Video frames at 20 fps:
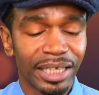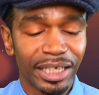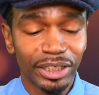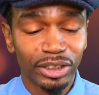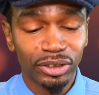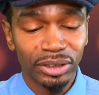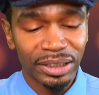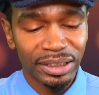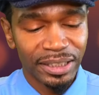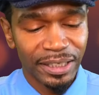
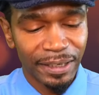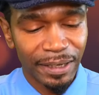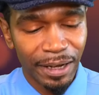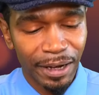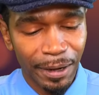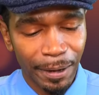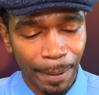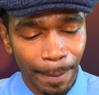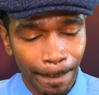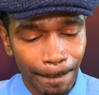interesting.
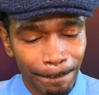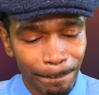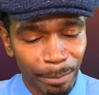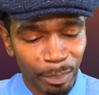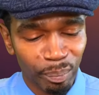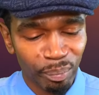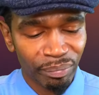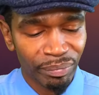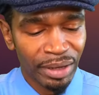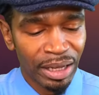
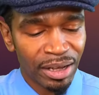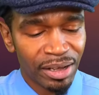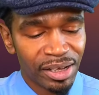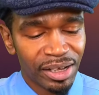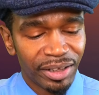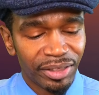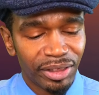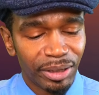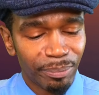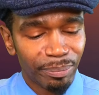
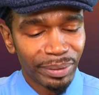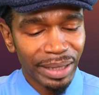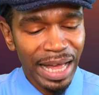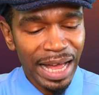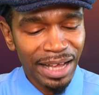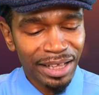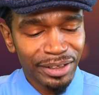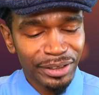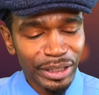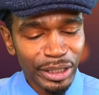The
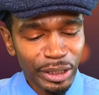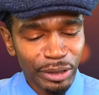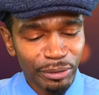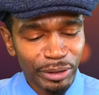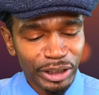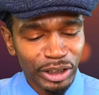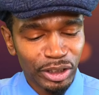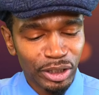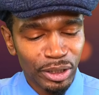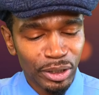black
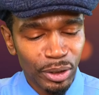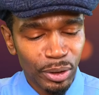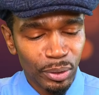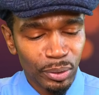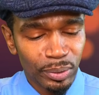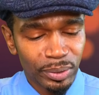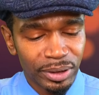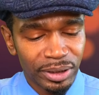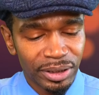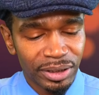licorice
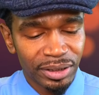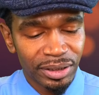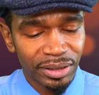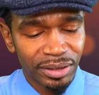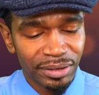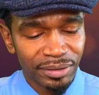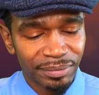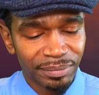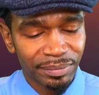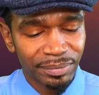note
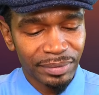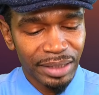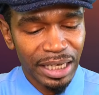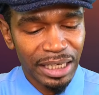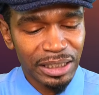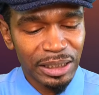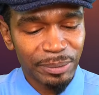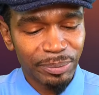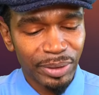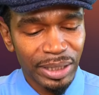
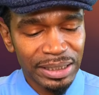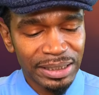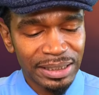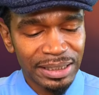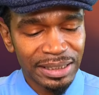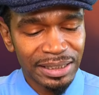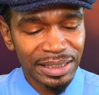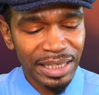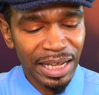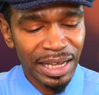
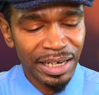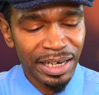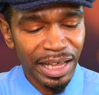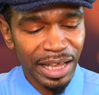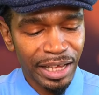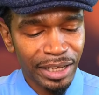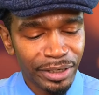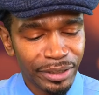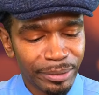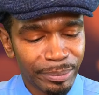expresses an
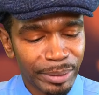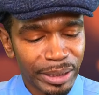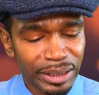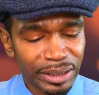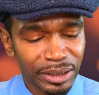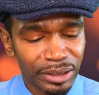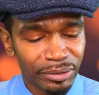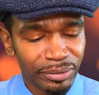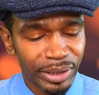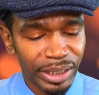inner
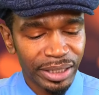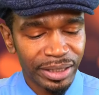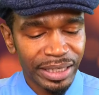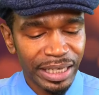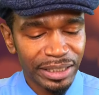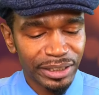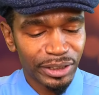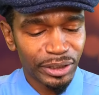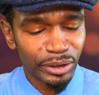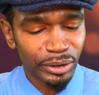mystery
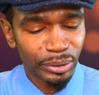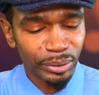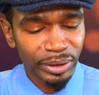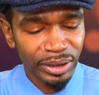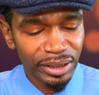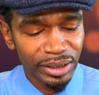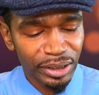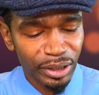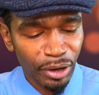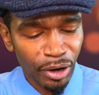that
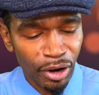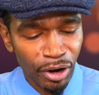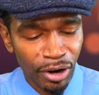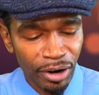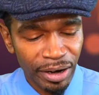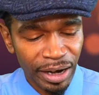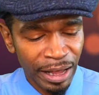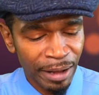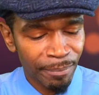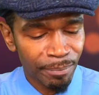seduces the
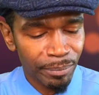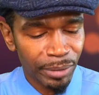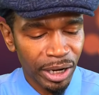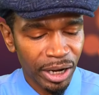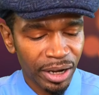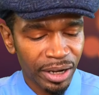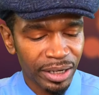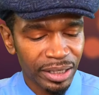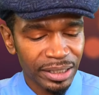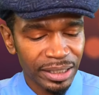heart and
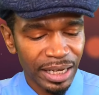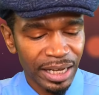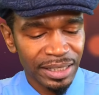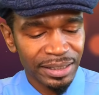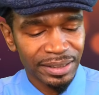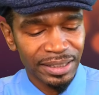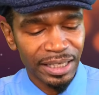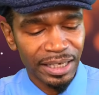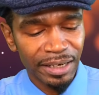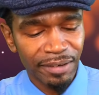mind
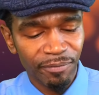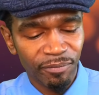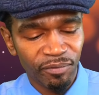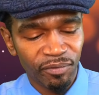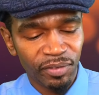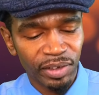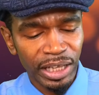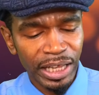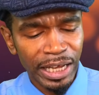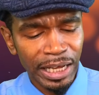as the
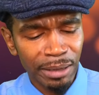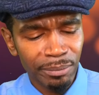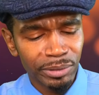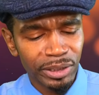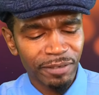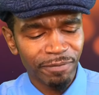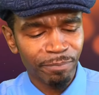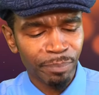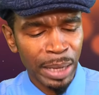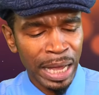
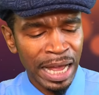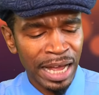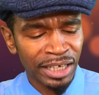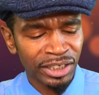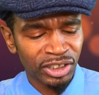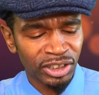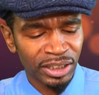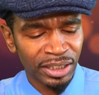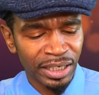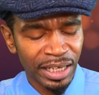flames of
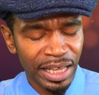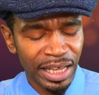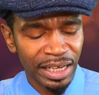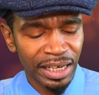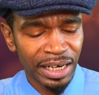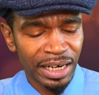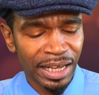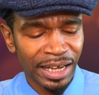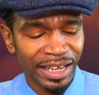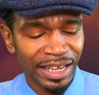passion
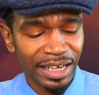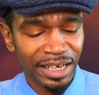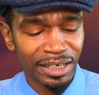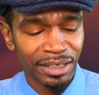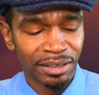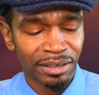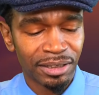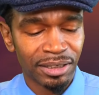ignite.